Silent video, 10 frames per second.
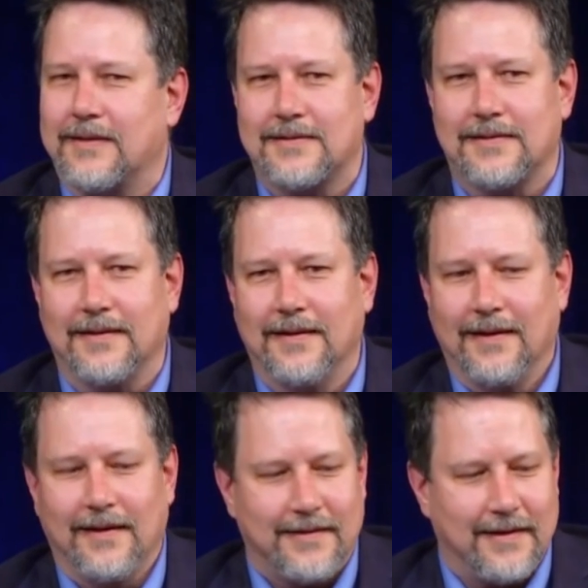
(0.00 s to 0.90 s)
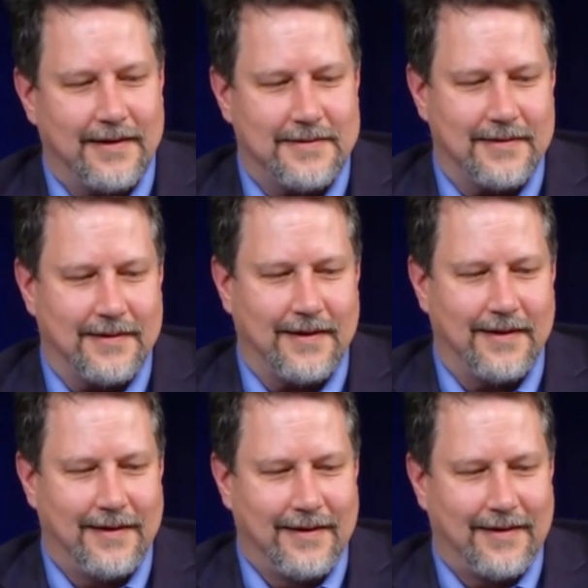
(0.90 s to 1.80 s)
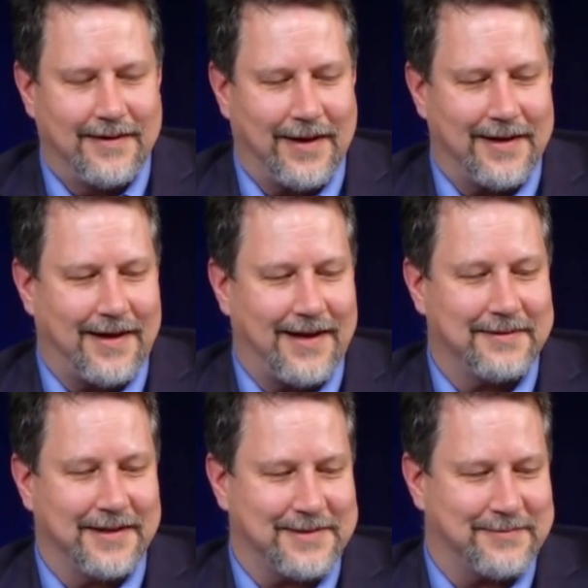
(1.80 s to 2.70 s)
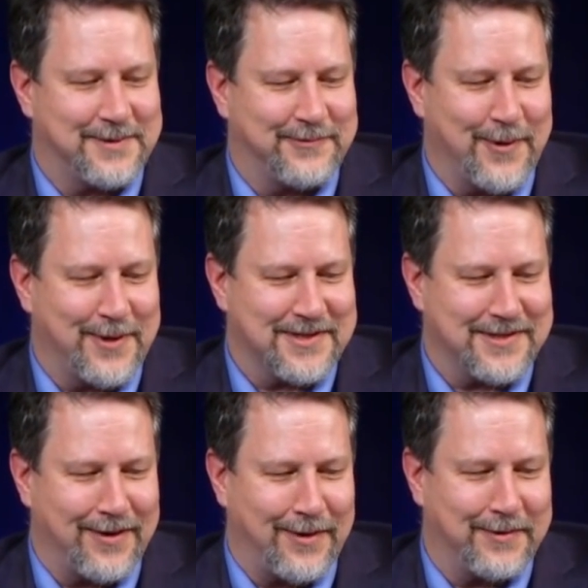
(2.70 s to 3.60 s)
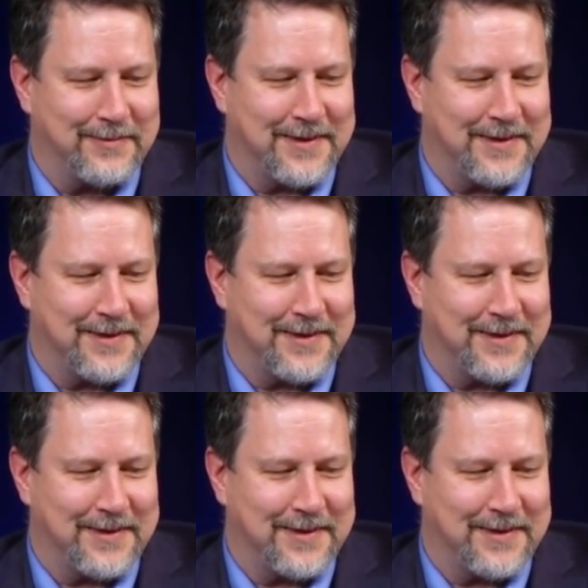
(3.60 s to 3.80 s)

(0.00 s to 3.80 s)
That, uh, that uh, and I, would like to, to, focus on all the,